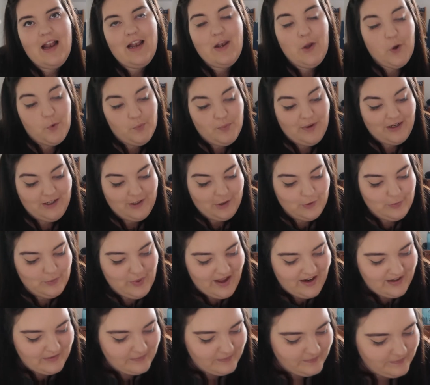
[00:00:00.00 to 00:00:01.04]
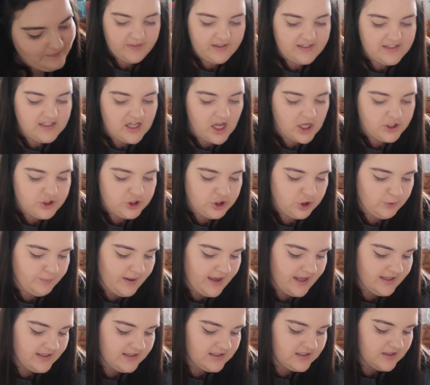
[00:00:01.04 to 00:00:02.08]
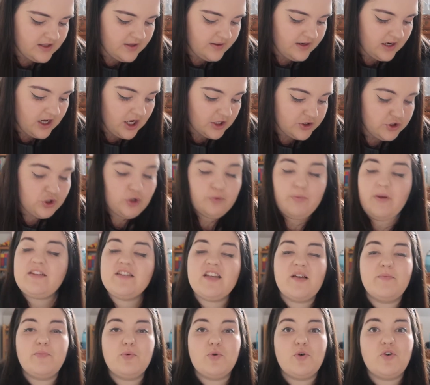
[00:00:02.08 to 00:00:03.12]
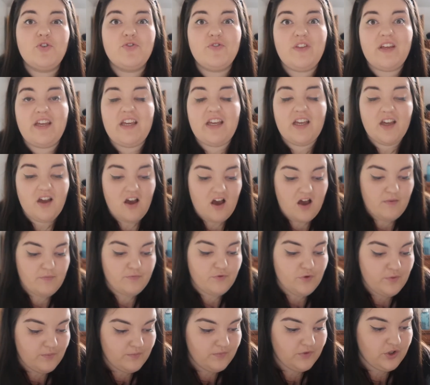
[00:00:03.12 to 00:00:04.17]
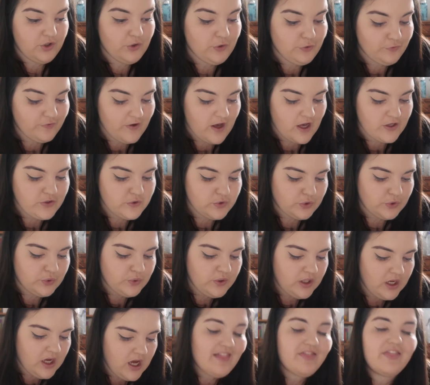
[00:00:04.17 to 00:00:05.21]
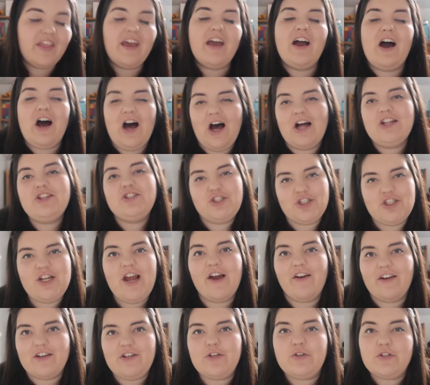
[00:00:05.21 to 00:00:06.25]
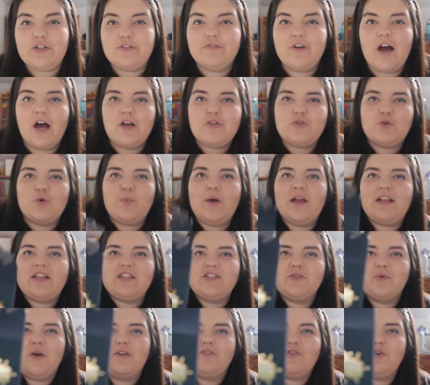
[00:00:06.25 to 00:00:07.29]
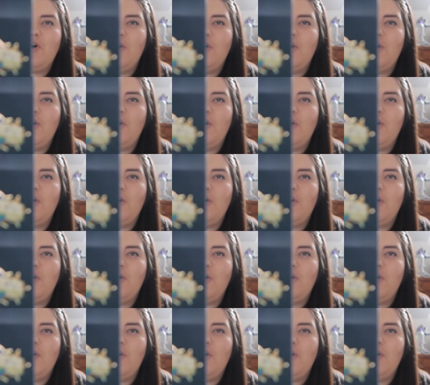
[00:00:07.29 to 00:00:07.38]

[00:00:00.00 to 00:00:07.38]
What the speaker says: little Minion pin. These last two pins are the last two pins I bought of the from Universal, and they are generic Universal pins. So I've